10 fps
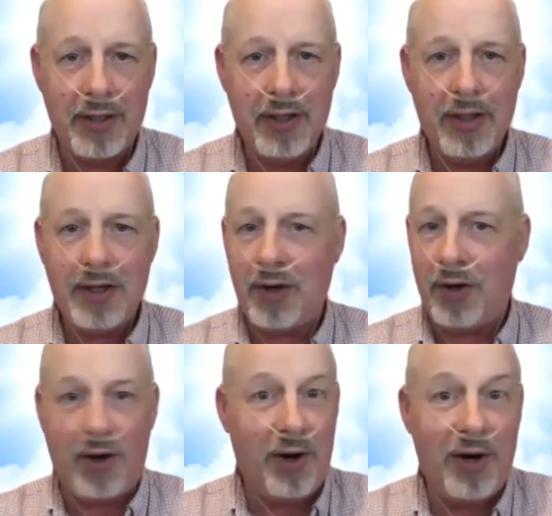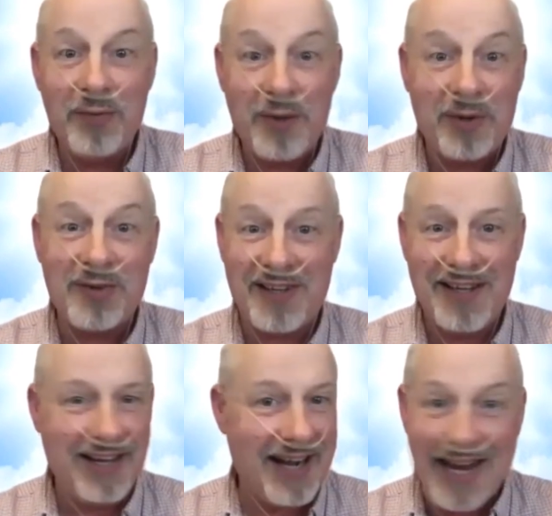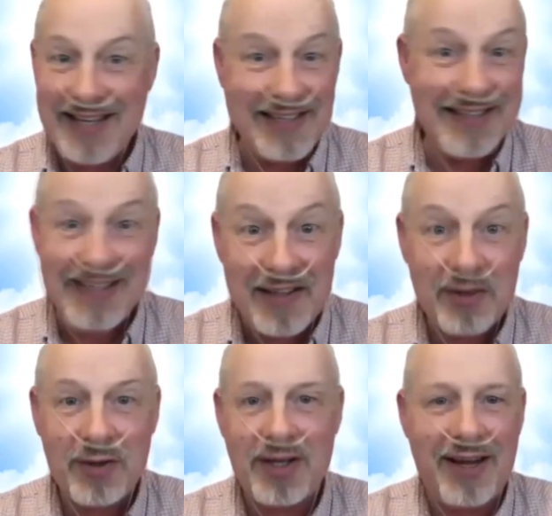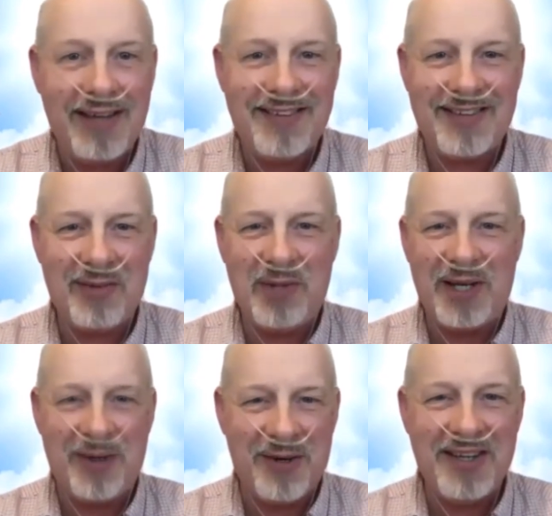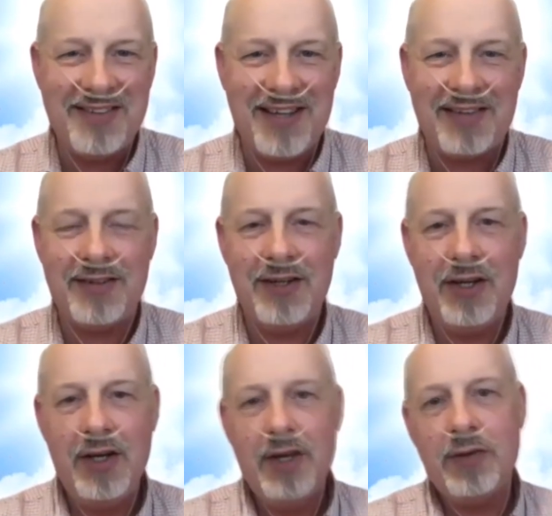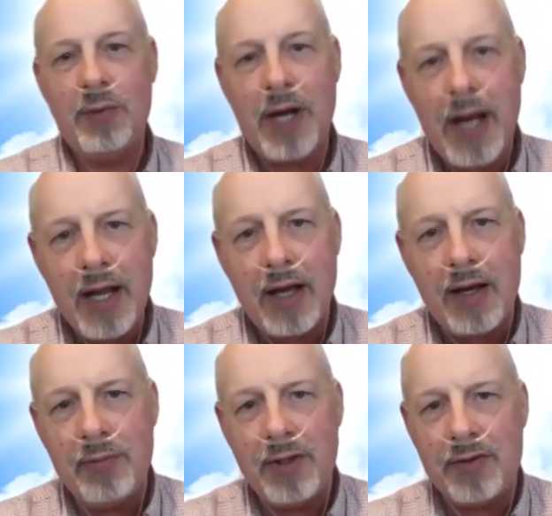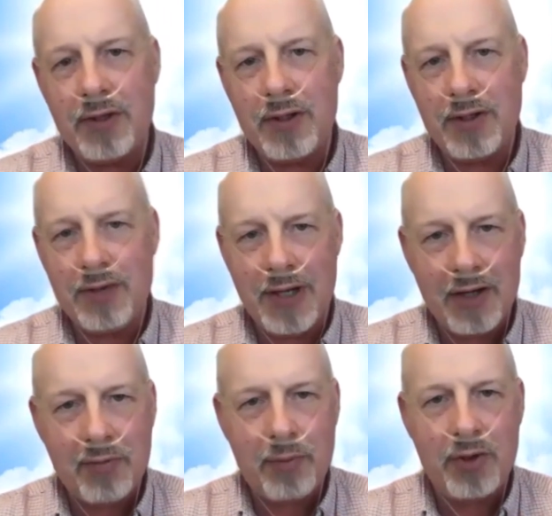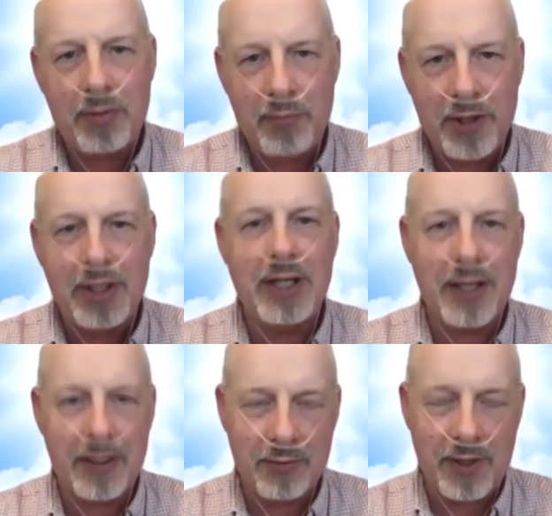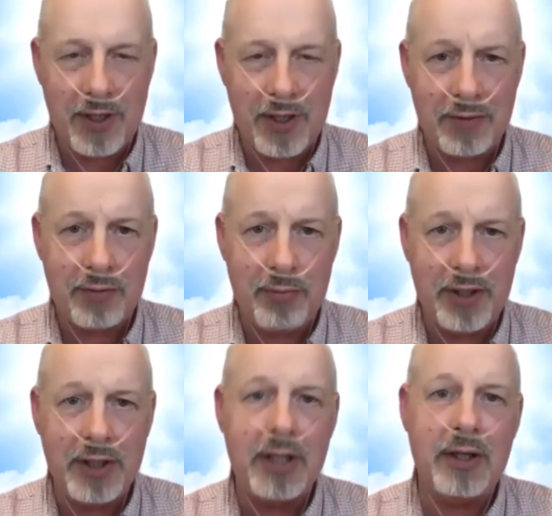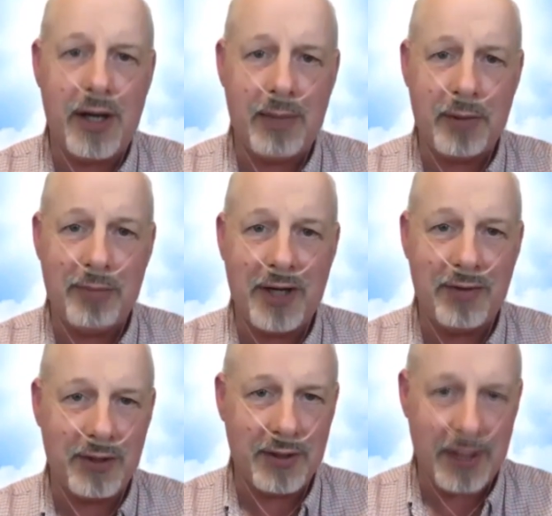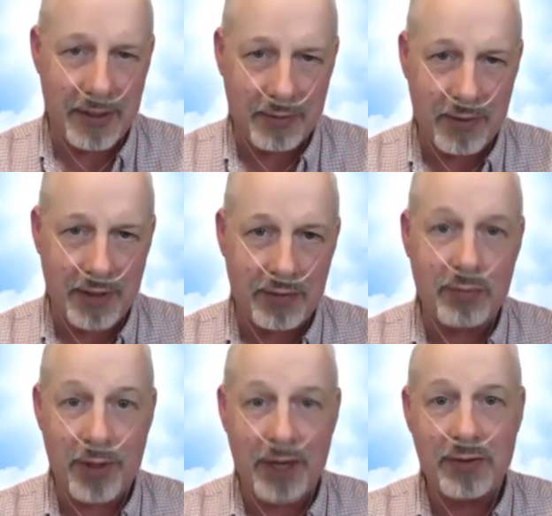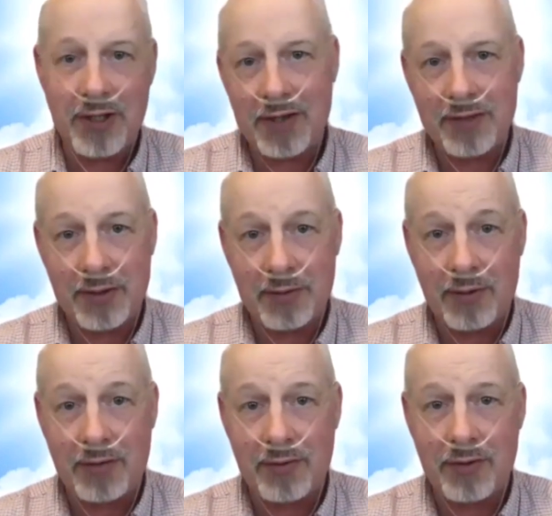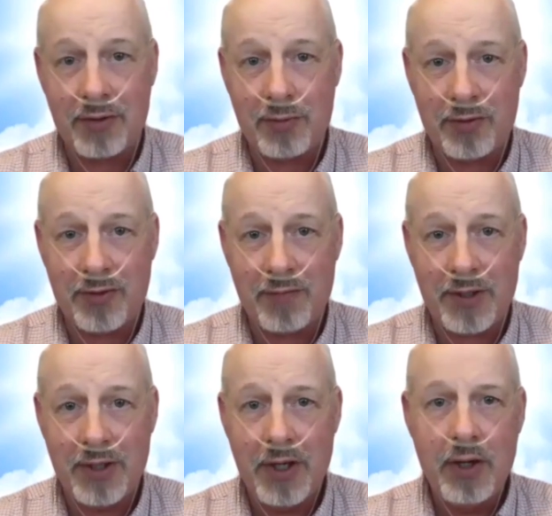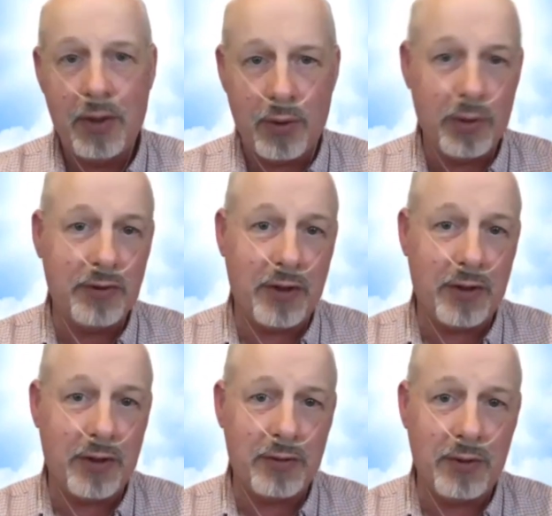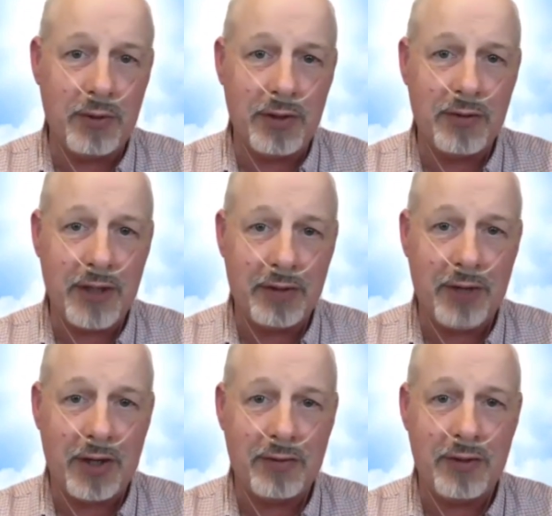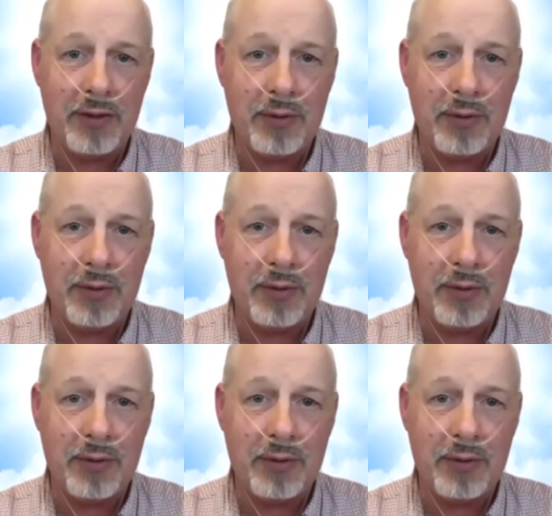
No, of course, I didn't either, and I just have been learning since. So what I am is an expert in building electrolyzers, building and optimizing electrolyzers, Brown's gas electrolyzers in specific, or what's also known as hydroxy or